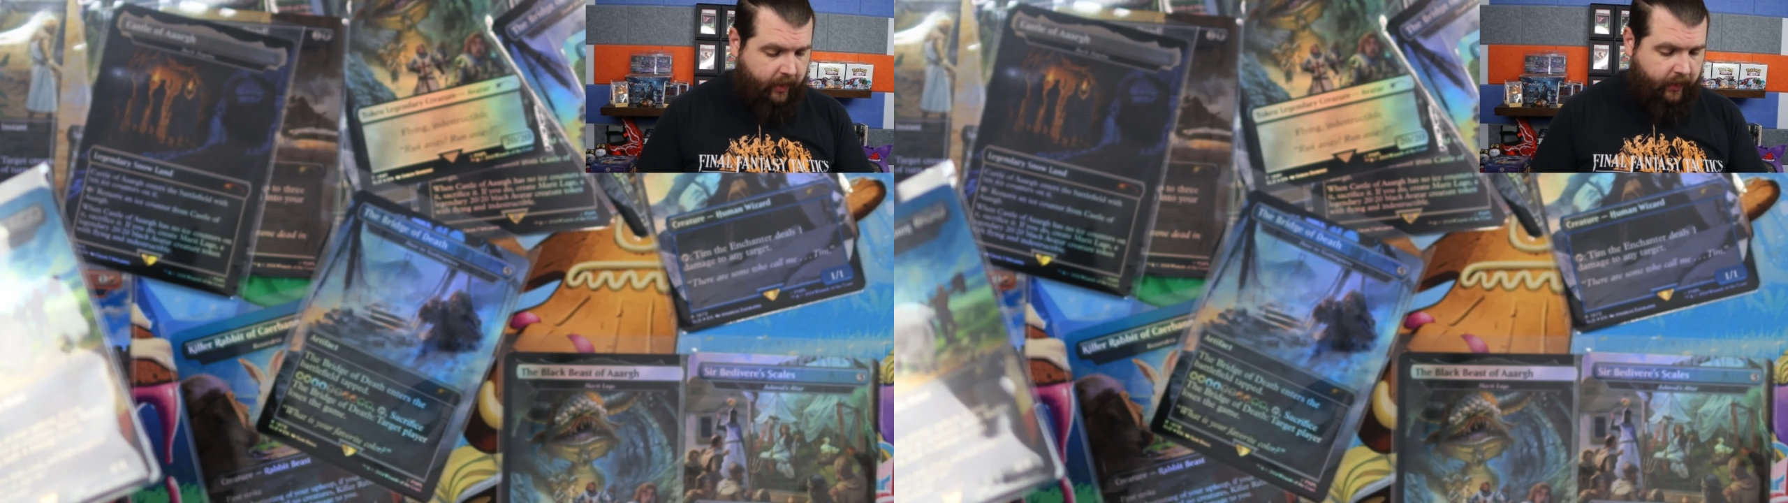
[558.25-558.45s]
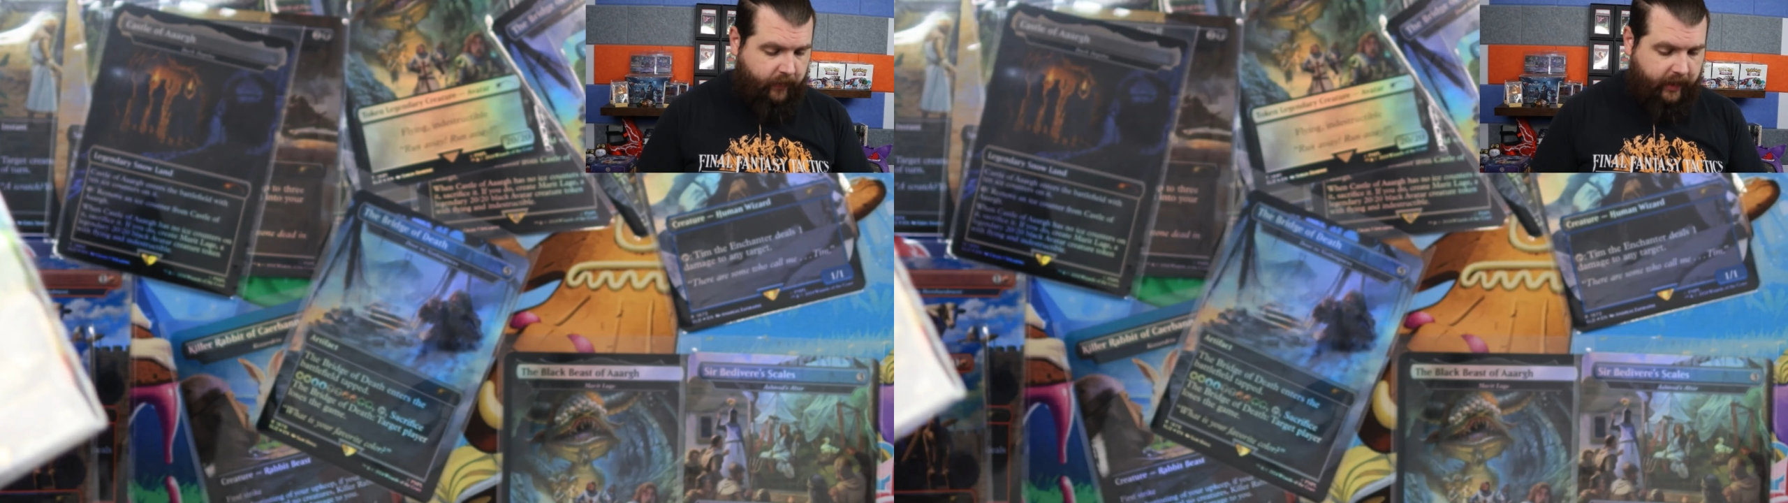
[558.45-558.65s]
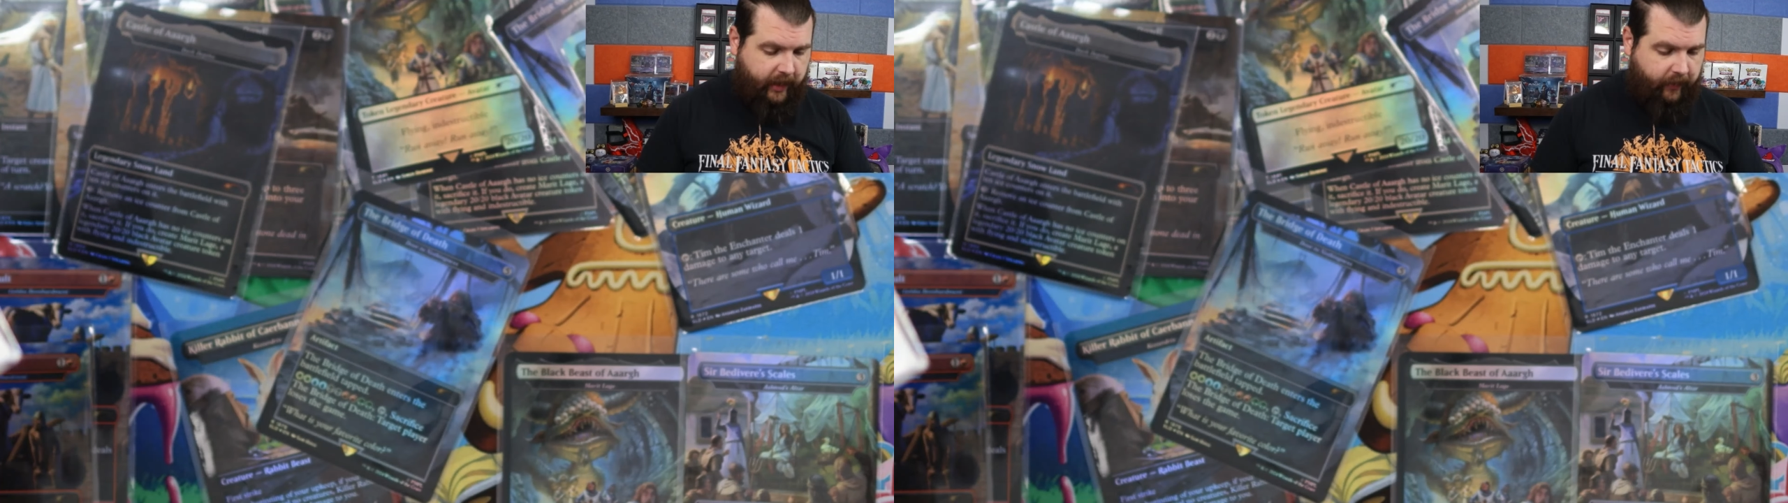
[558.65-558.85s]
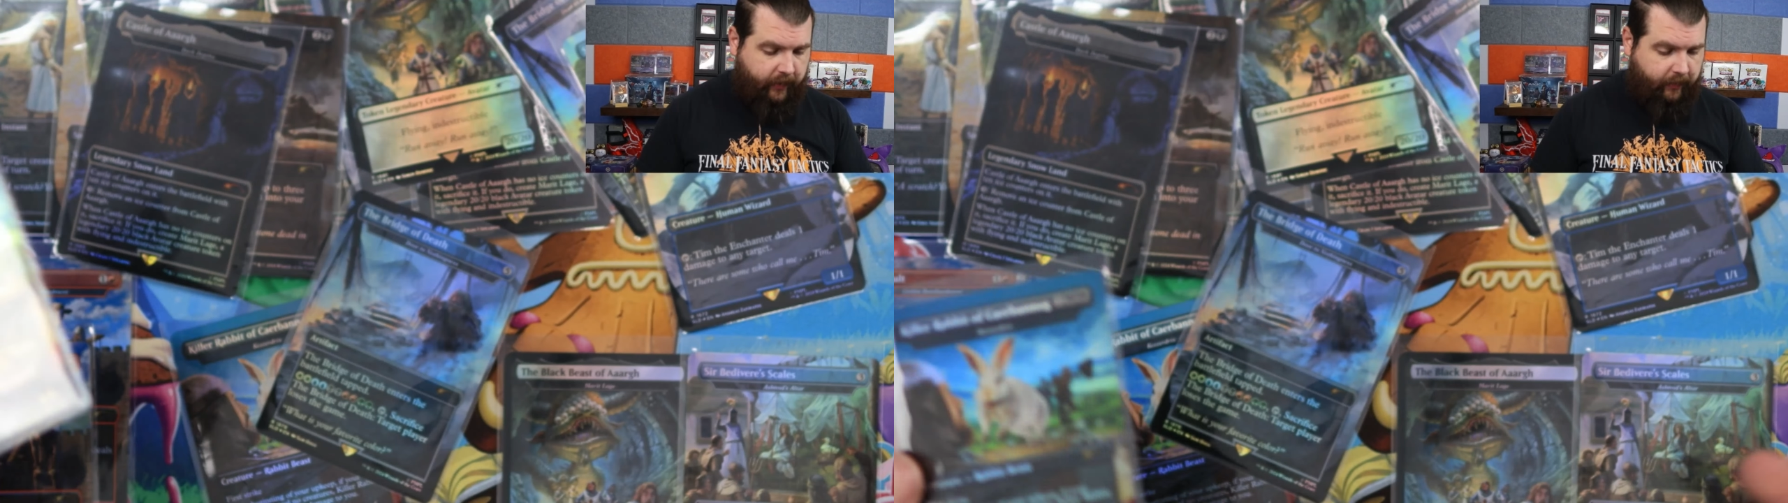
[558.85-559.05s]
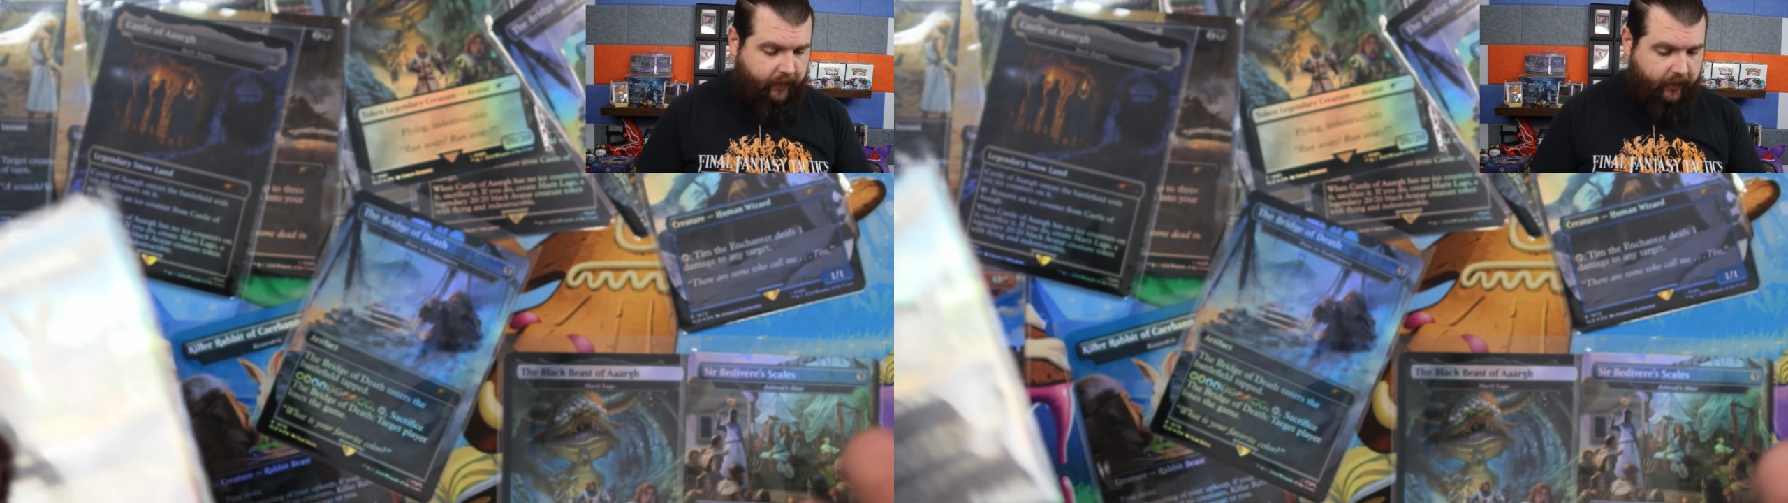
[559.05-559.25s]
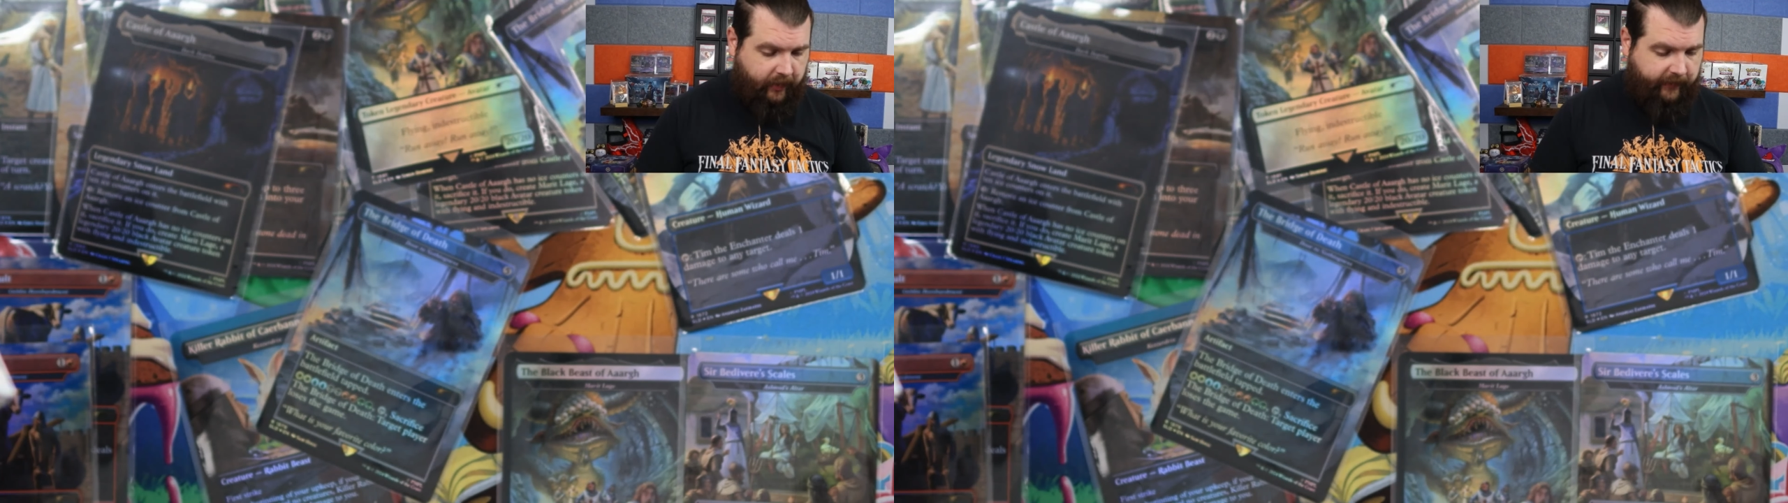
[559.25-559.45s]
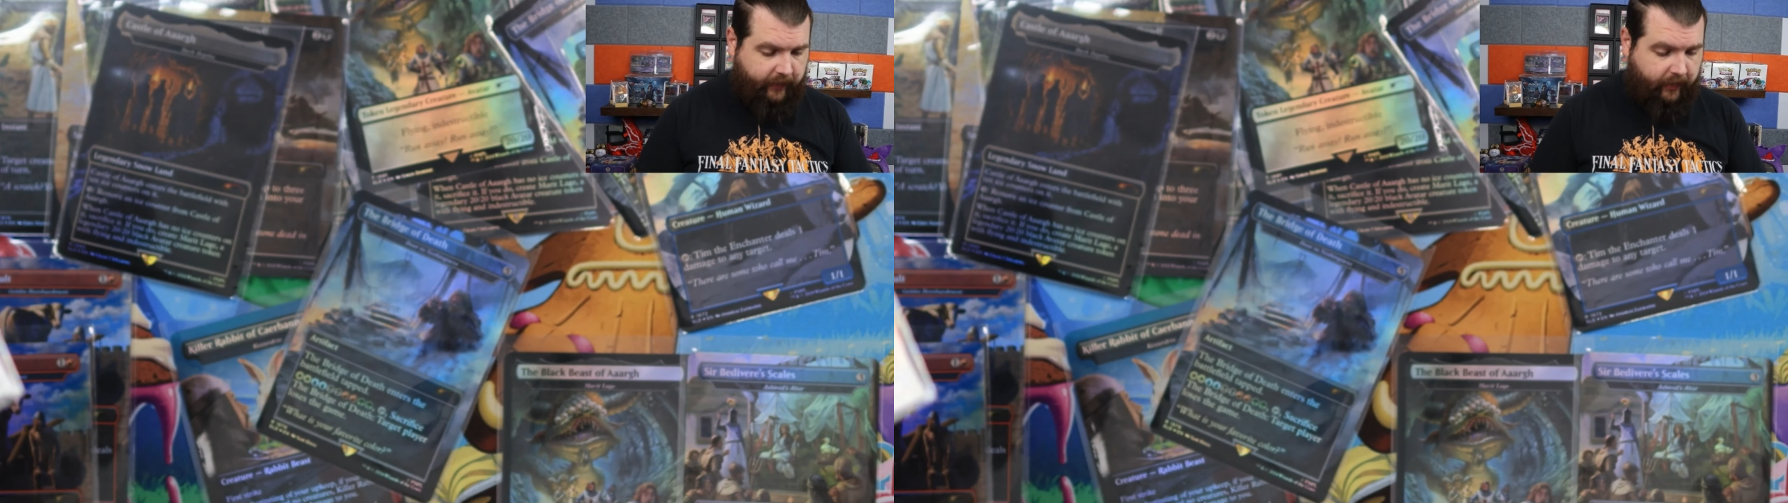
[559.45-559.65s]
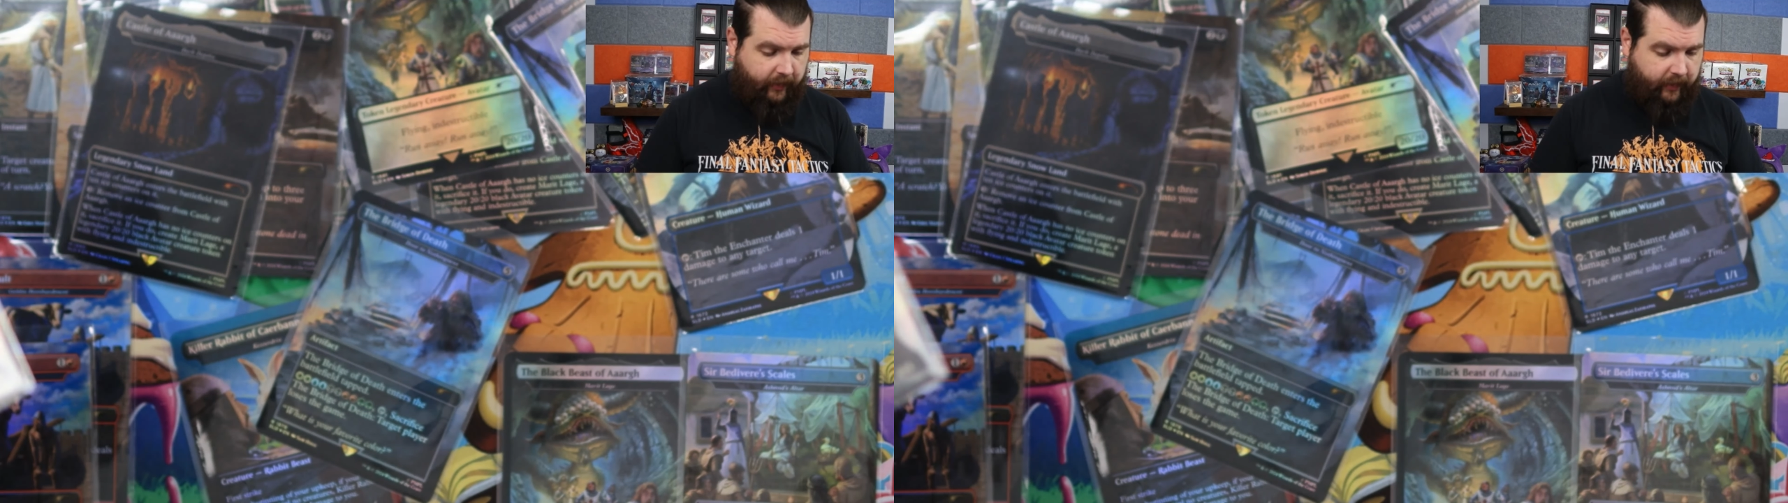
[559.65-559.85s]
we got everything we're looking
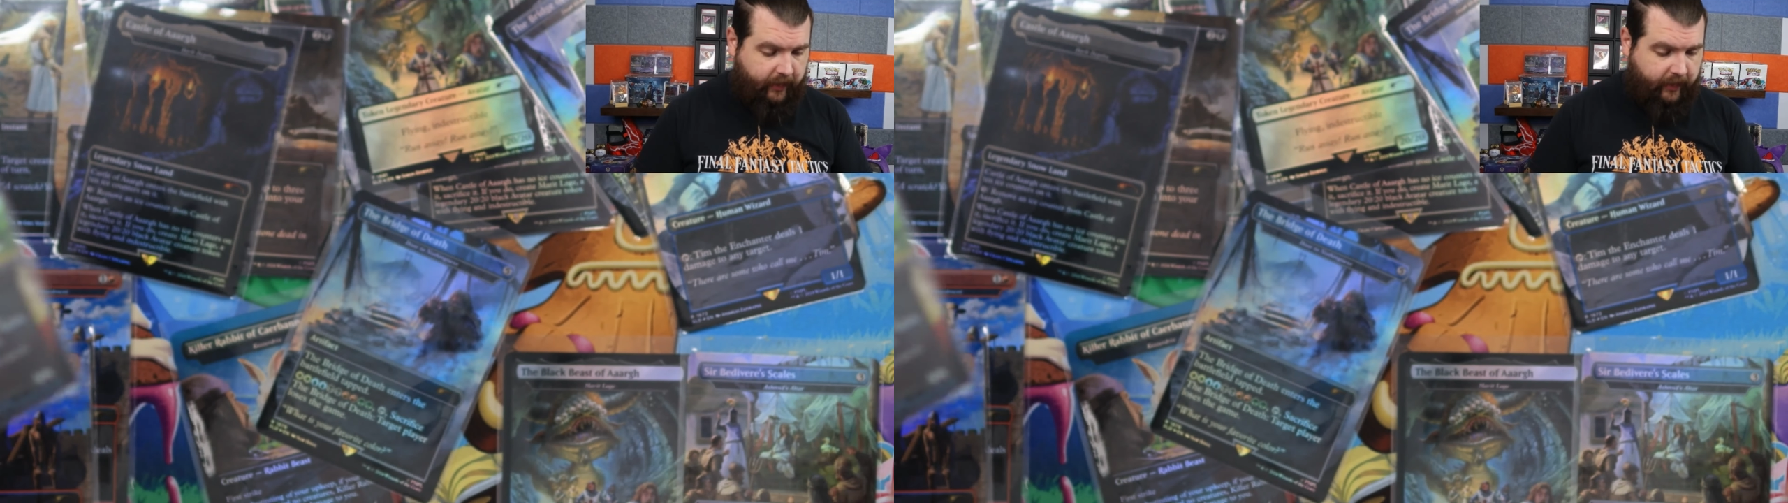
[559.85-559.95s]
for